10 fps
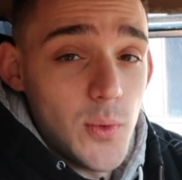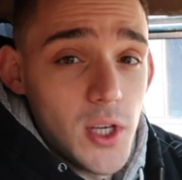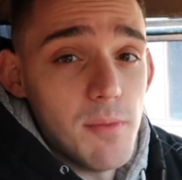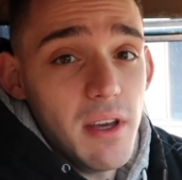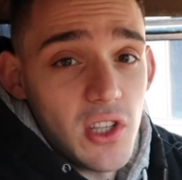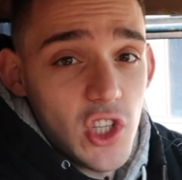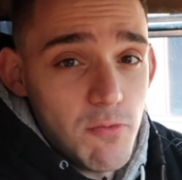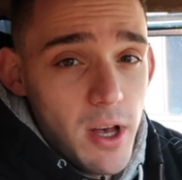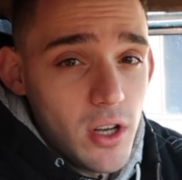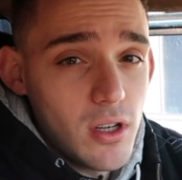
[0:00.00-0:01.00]
We can make it
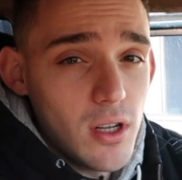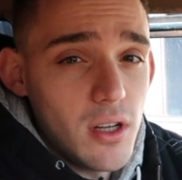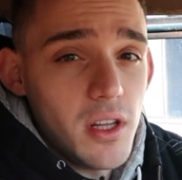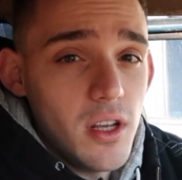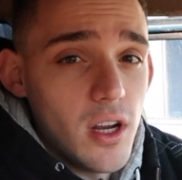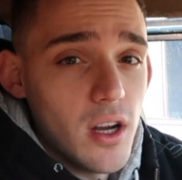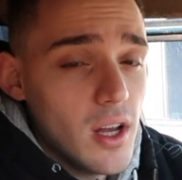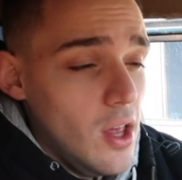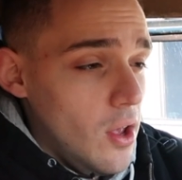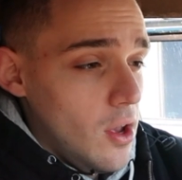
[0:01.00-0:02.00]
smell good in here.
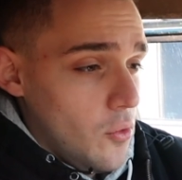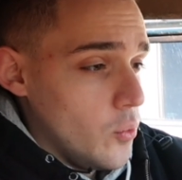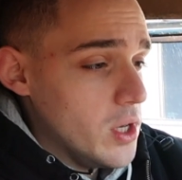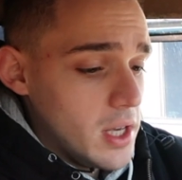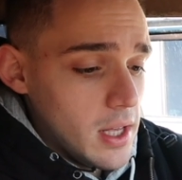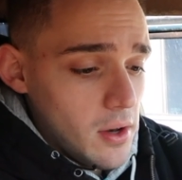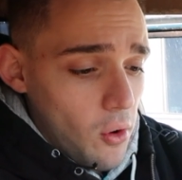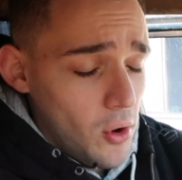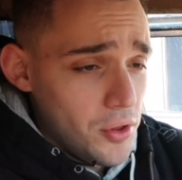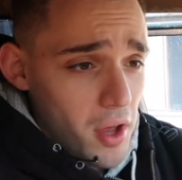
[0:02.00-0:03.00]
We
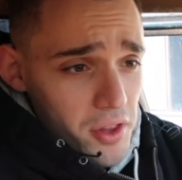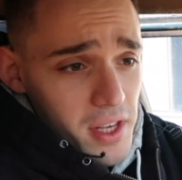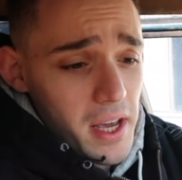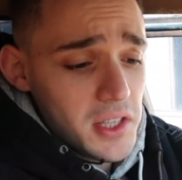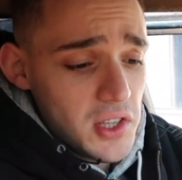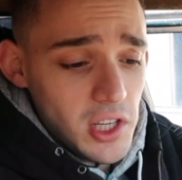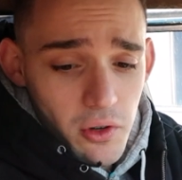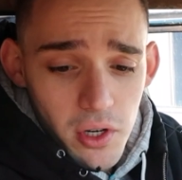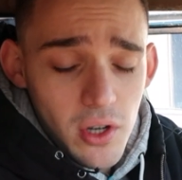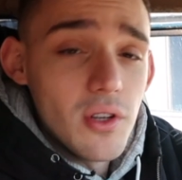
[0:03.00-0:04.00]
can, on the
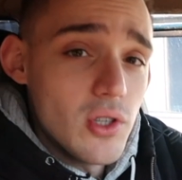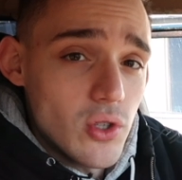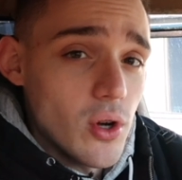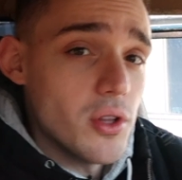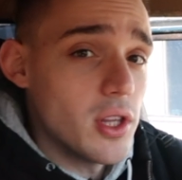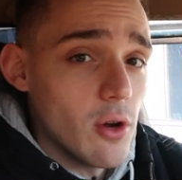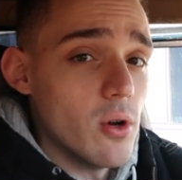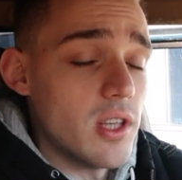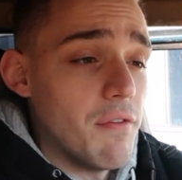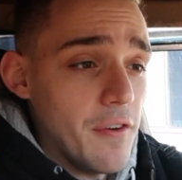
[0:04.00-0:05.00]
exterior, you saw that there
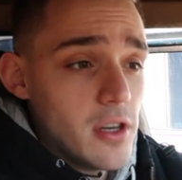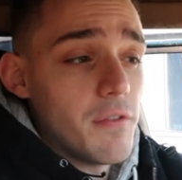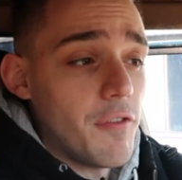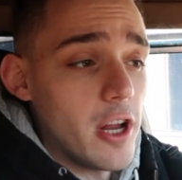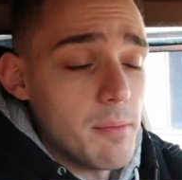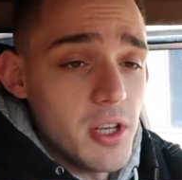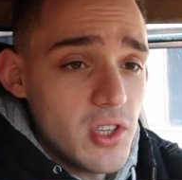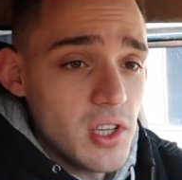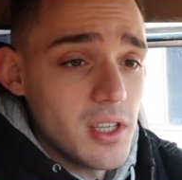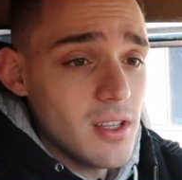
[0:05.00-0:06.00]
was a fender flare
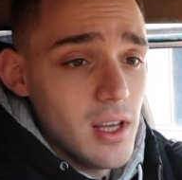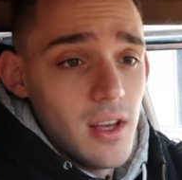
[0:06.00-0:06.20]
missing.